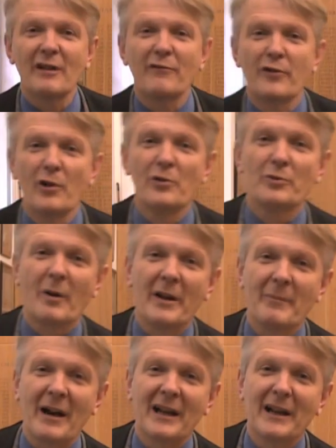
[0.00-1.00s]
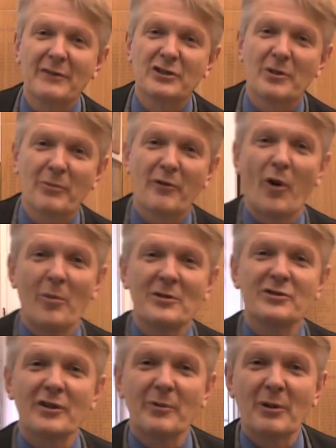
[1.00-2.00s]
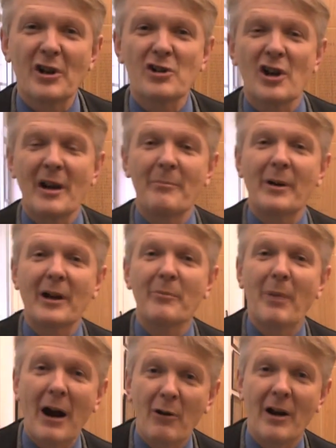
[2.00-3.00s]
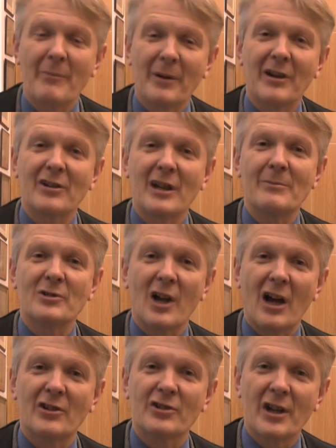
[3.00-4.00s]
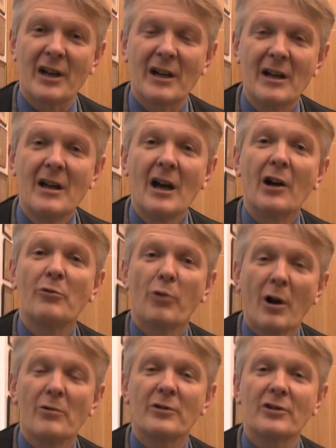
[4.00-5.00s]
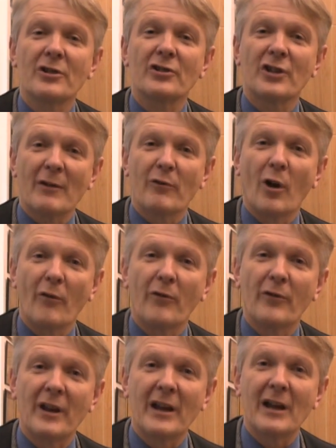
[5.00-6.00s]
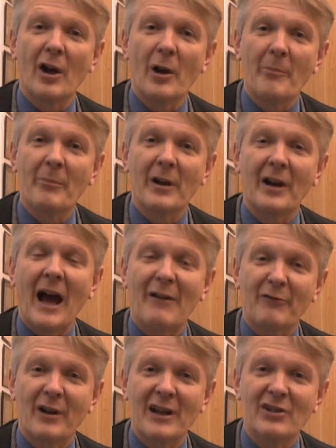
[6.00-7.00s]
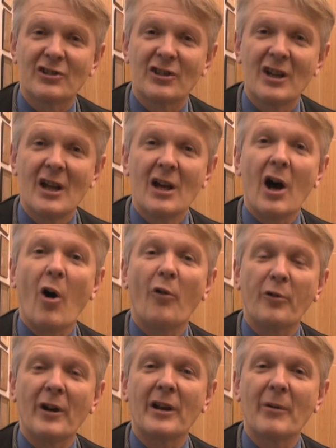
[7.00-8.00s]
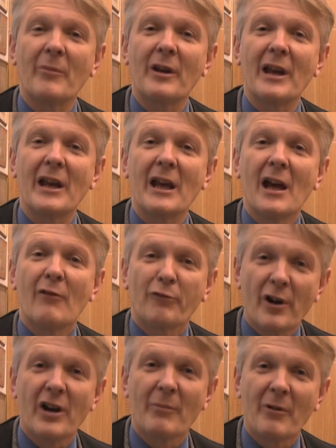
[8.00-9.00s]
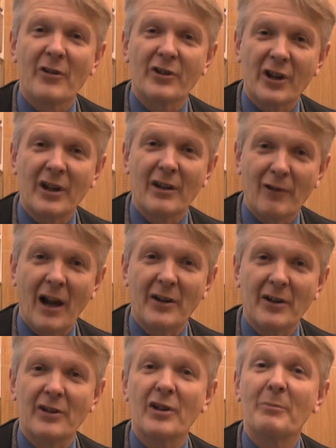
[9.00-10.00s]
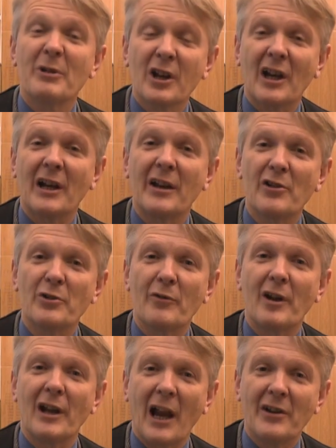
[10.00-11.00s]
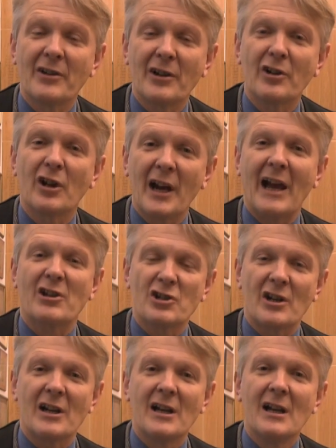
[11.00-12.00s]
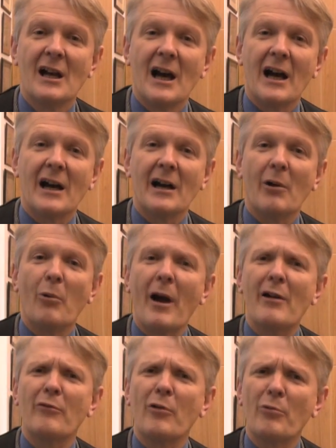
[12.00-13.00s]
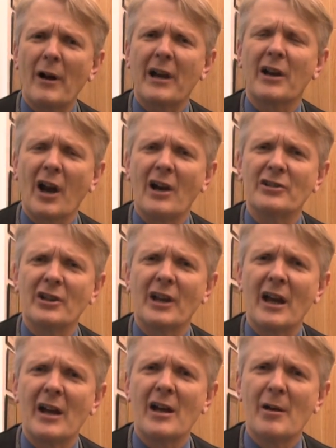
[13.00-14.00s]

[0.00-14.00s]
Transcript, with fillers: infused by the magnificent performance of the British Olympic and Paralympic teams last year and wrote to several of the Olympic athletes offering them the freedom of the City of London, particularly those with a London connection, uh, a way of recognising their